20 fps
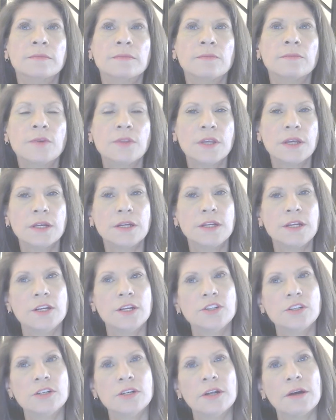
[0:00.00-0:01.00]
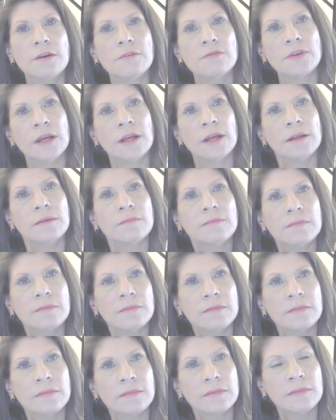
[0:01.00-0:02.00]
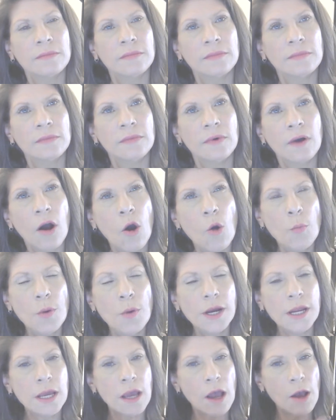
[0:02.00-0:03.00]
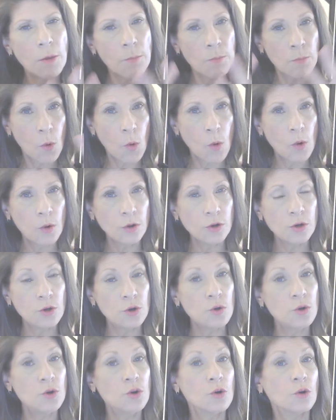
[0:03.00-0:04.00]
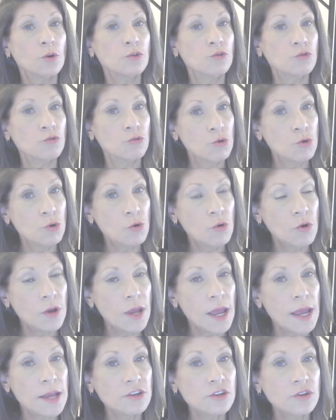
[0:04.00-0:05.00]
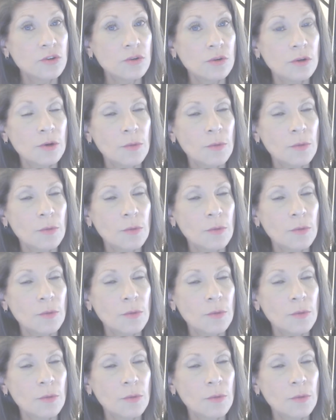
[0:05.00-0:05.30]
with the intention of opening up more to your true creational